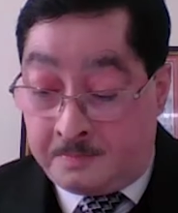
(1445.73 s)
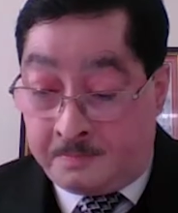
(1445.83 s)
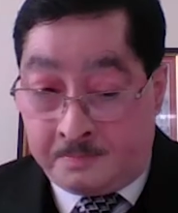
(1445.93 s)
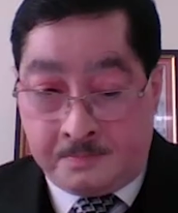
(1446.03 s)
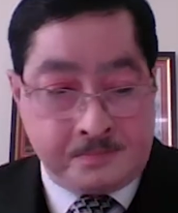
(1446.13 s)

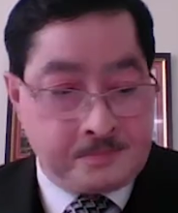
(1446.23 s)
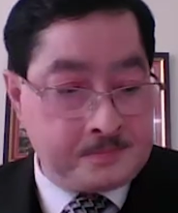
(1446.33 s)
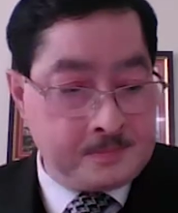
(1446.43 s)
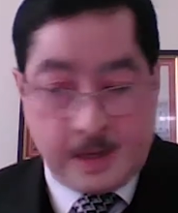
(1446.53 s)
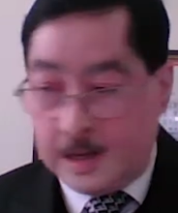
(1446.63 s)

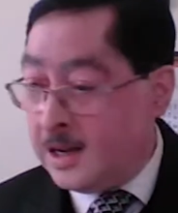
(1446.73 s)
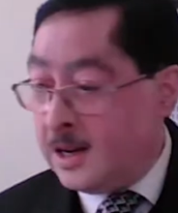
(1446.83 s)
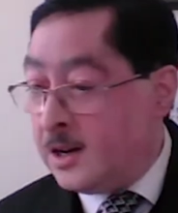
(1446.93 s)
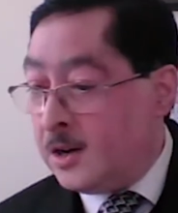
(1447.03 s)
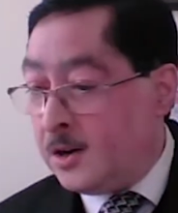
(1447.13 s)

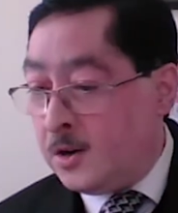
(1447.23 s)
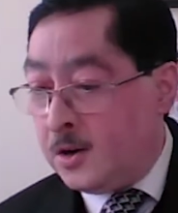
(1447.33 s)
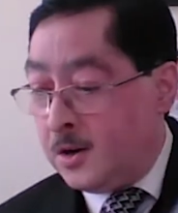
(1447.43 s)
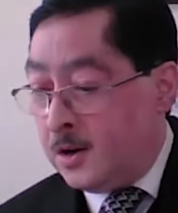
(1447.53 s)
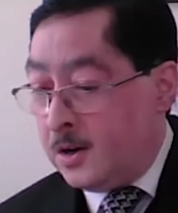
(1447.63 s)

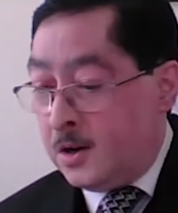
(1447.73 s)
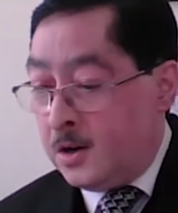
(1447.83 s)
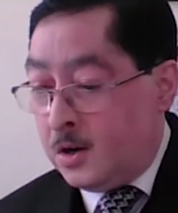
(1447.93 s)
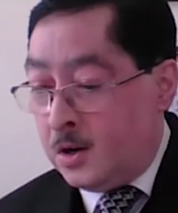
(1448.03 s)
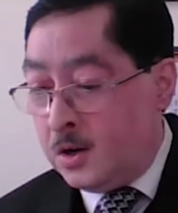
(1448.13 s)

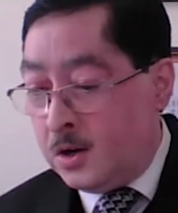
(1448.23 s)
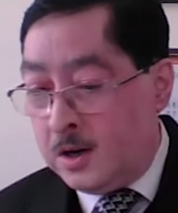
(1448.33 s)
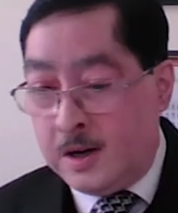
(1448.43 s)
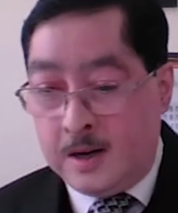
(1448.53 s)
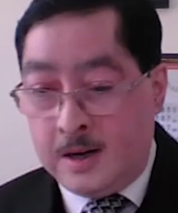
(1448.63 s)

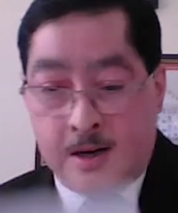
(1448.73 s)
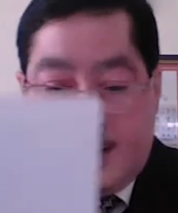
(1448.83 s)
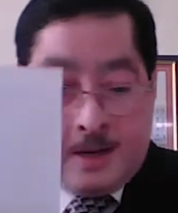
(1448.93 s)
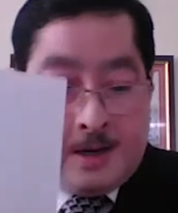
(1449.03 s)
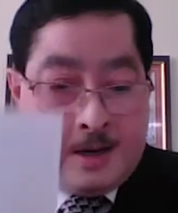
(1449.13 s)

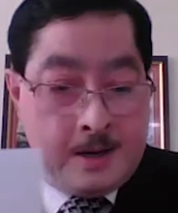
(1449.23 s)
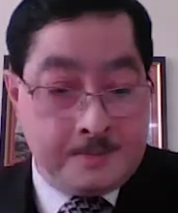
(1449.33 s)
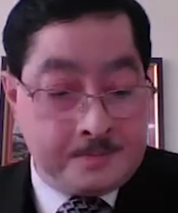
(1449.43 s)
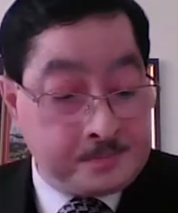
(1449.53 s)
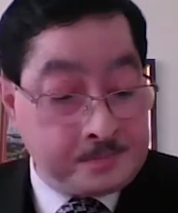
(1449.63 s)

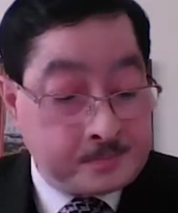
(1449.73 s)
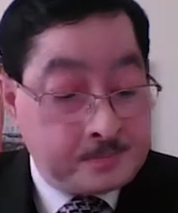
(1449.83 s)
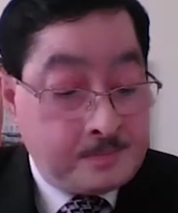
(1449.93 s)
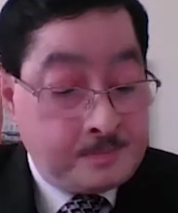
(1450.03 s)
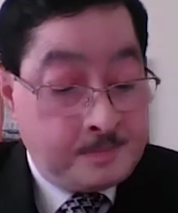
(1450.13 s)

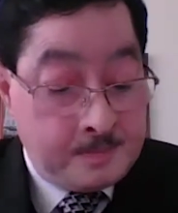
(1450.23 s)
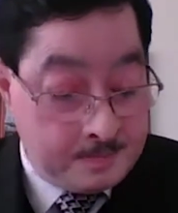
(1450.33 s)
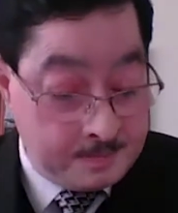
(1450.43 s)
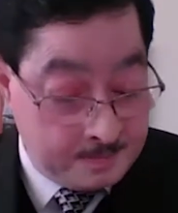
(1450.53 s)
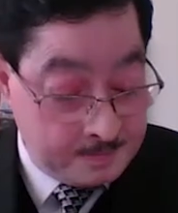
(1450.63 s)

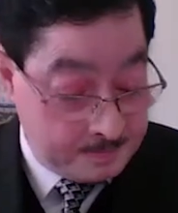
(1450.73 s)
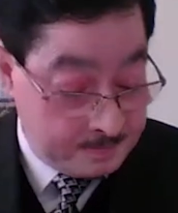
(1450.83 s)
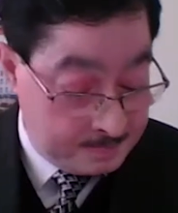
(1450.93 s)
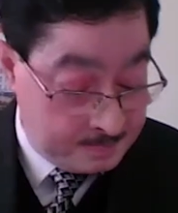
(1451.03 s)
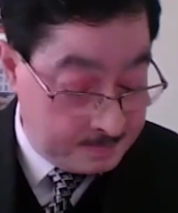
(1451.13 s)

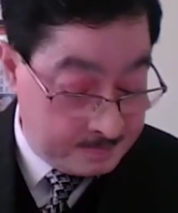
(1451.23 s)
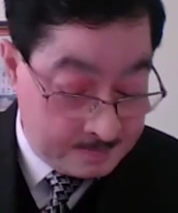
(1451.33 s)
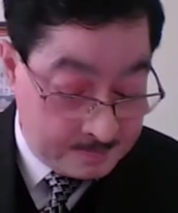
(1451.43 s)
(no one is talking)